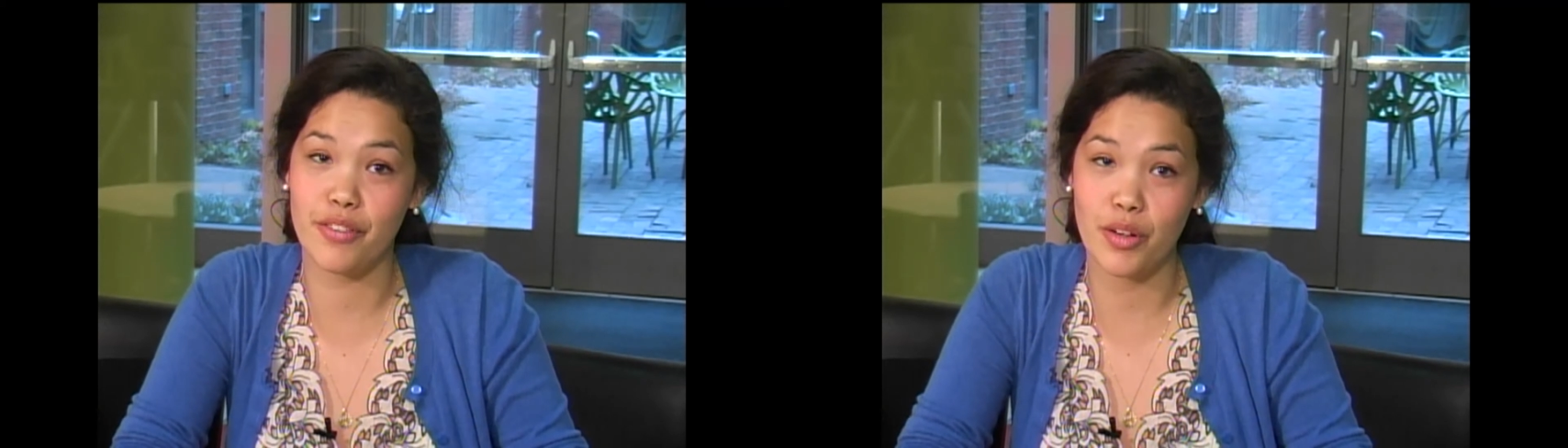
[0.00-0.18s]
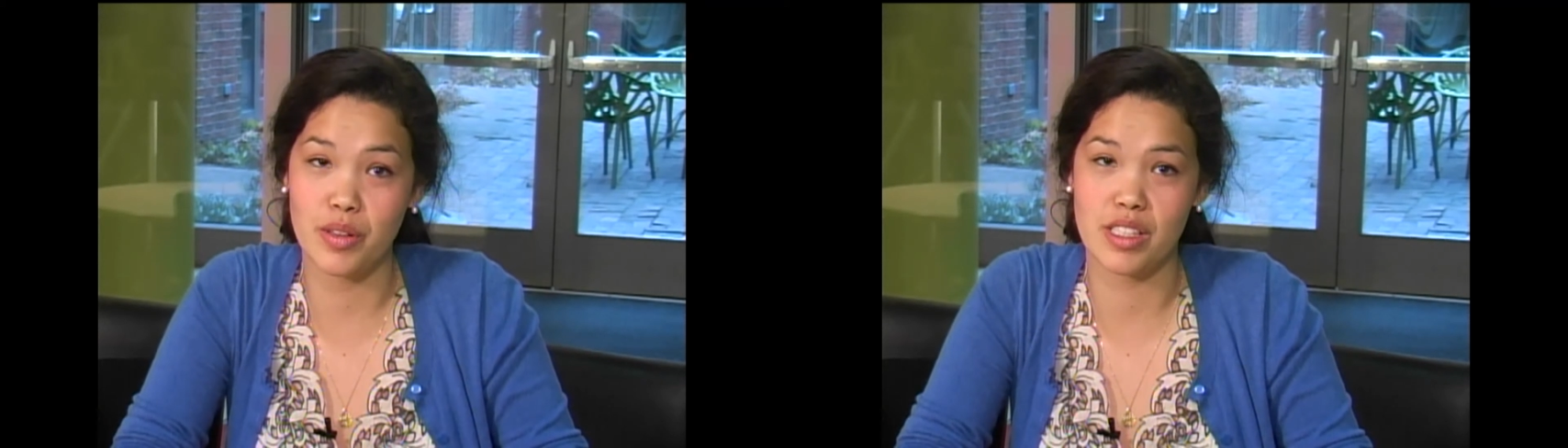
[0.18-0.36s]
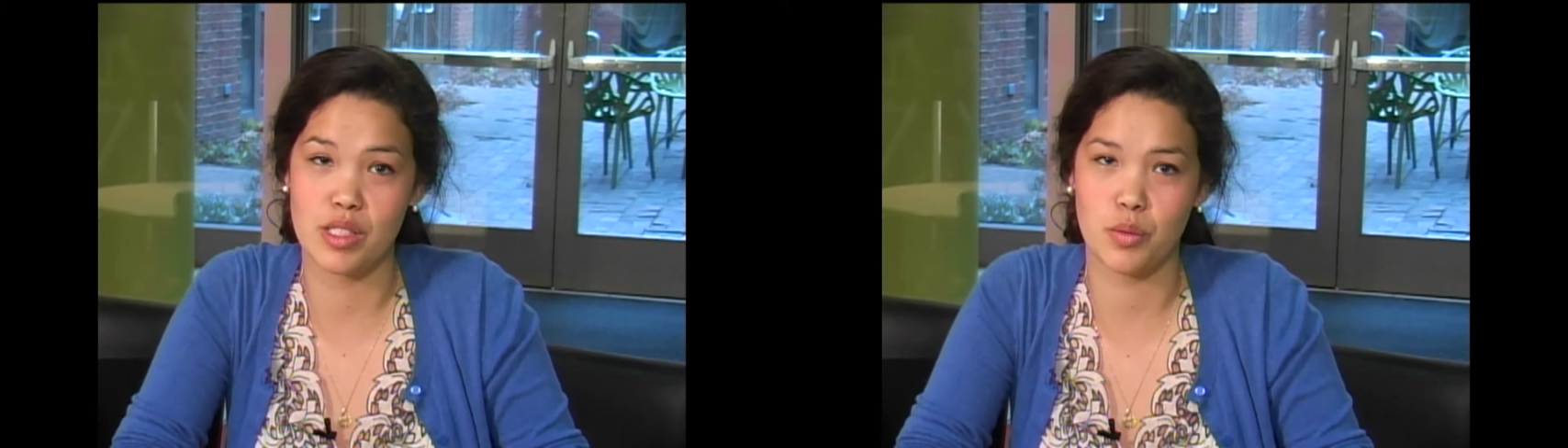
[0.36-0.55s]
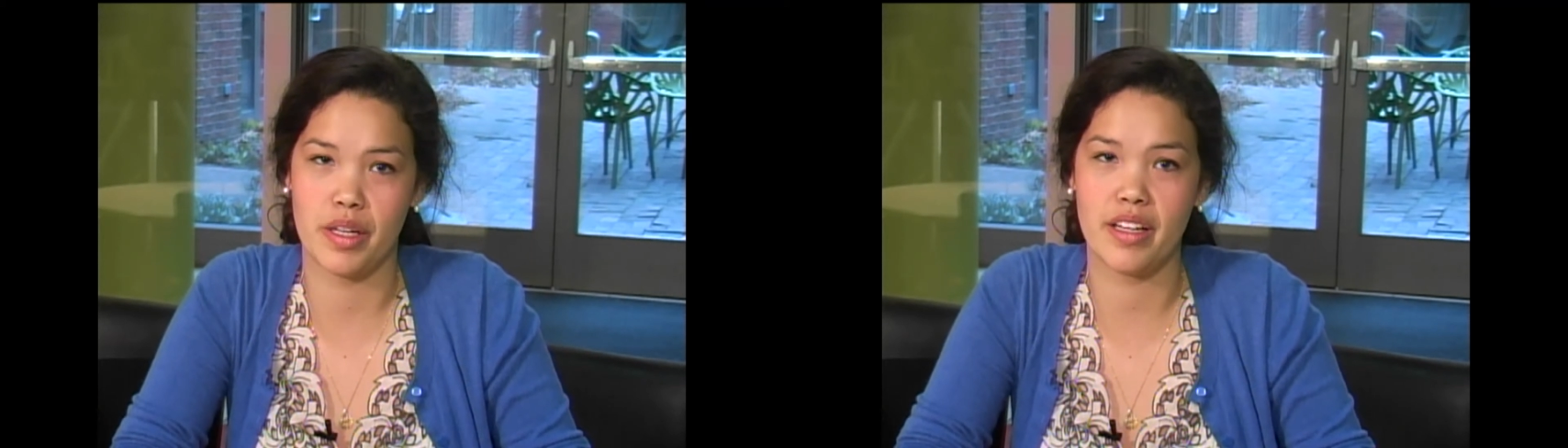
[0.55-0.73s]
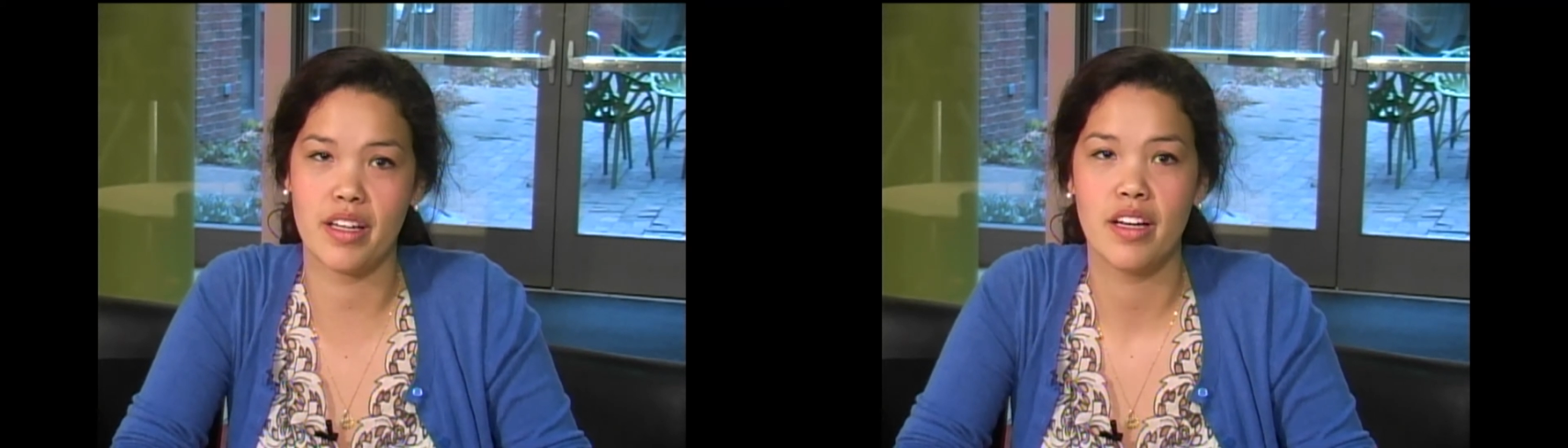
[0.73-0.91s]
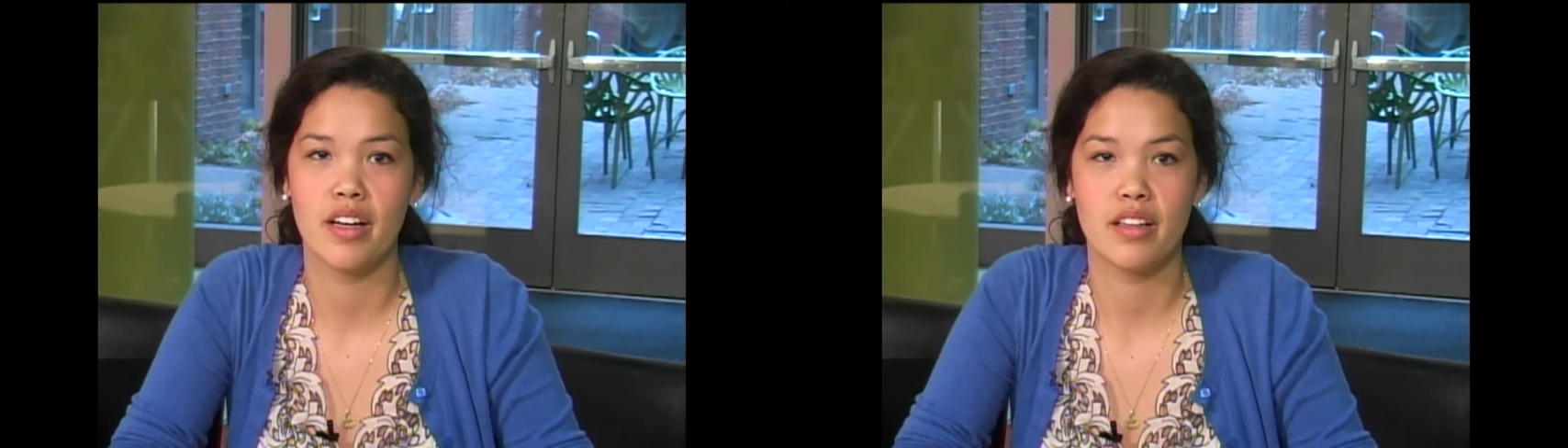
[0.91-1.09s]
vote this
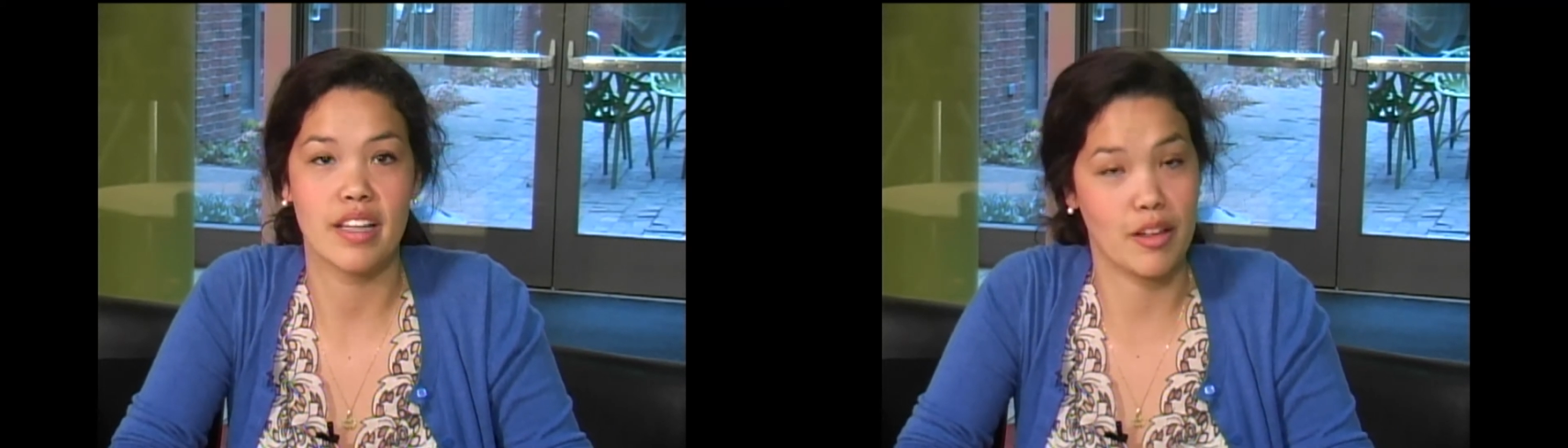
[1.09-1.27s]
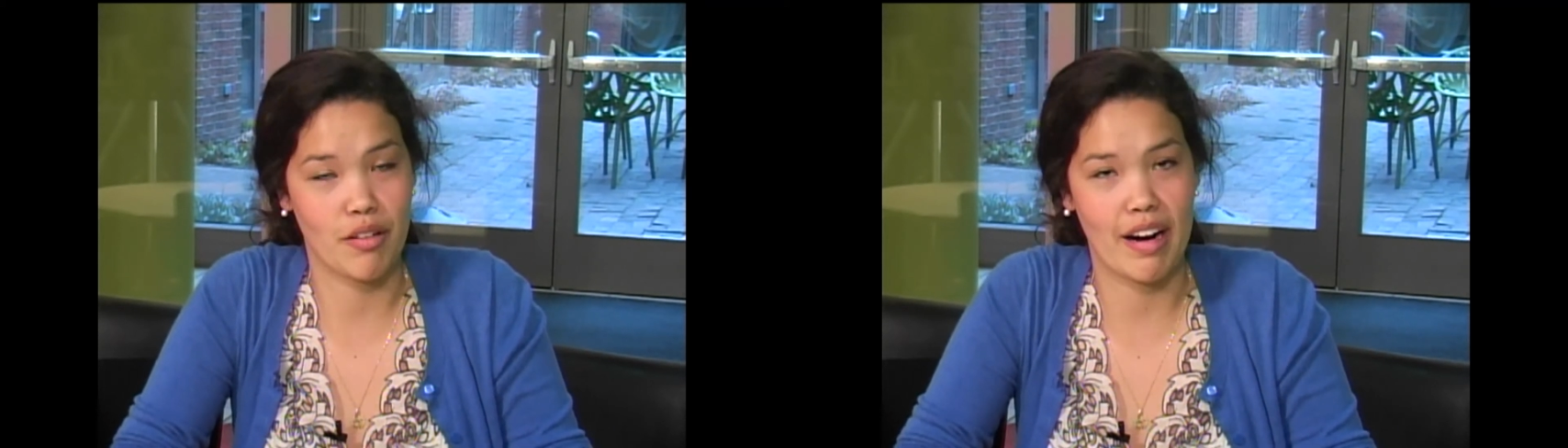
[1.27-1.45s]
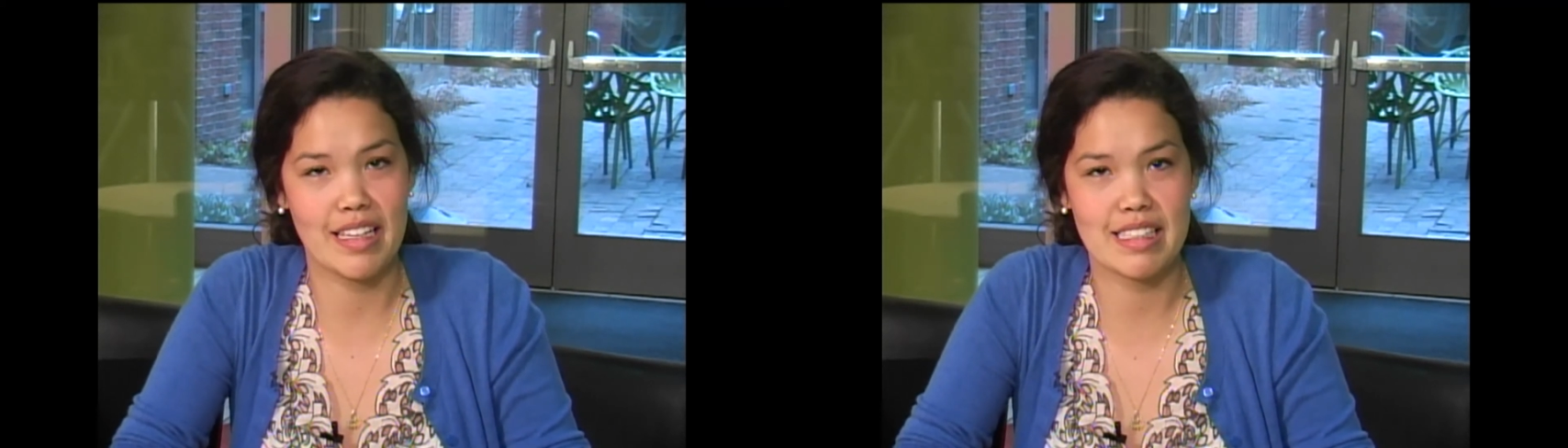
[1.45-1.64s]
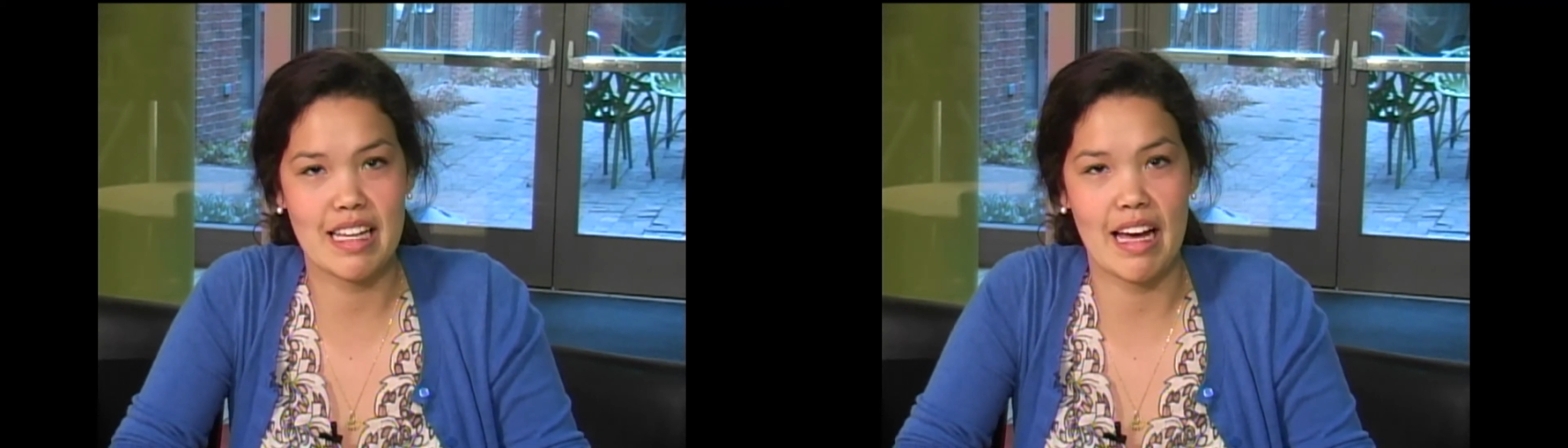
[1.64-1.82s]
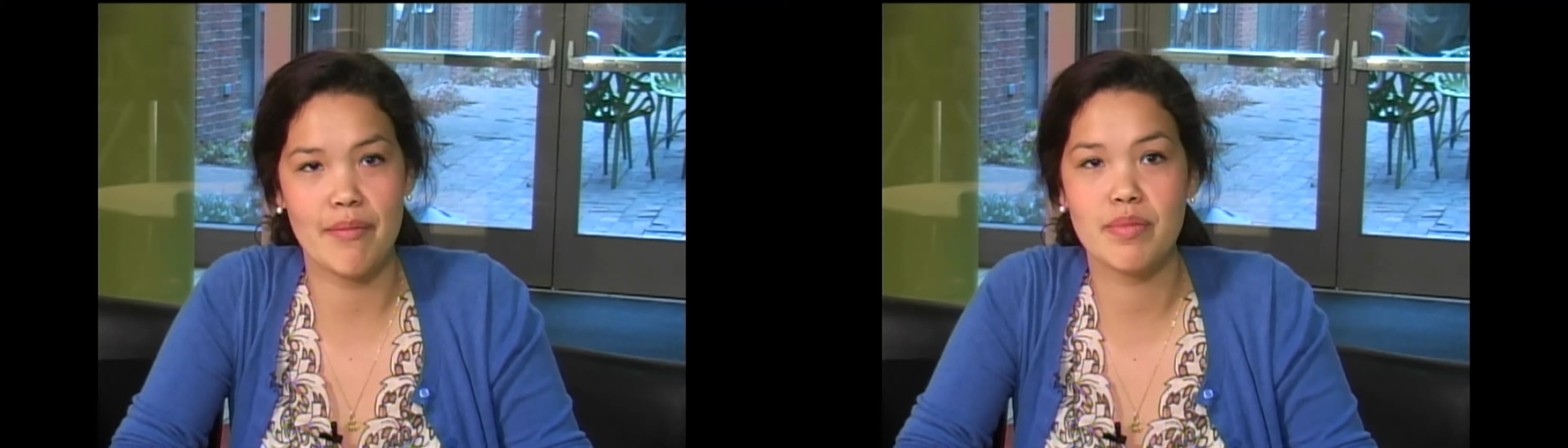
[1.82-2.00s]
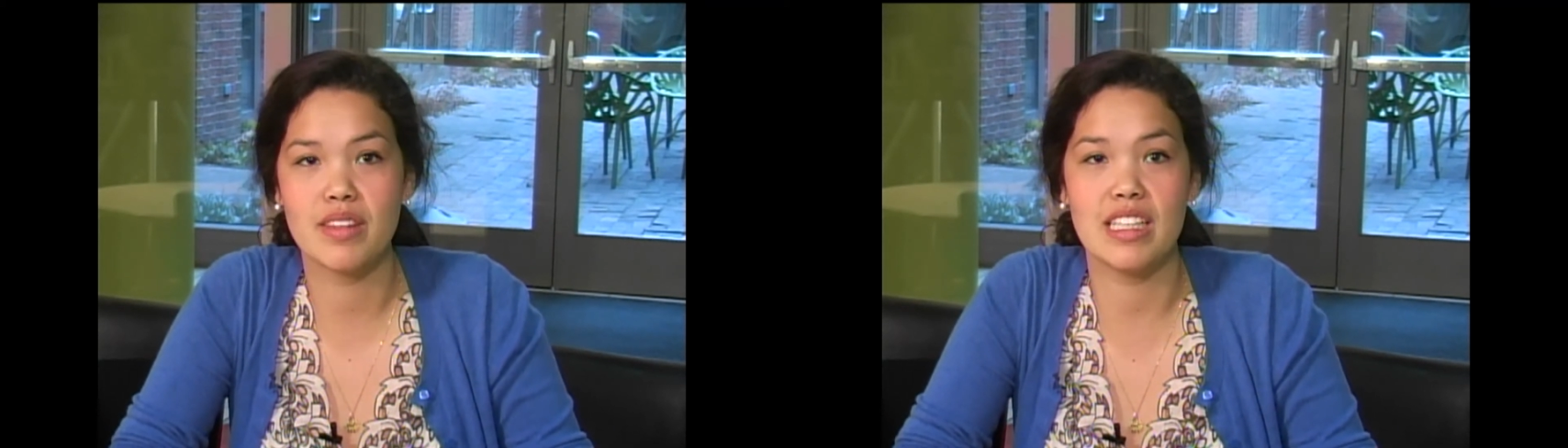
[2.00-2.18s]
week, like Ryan said.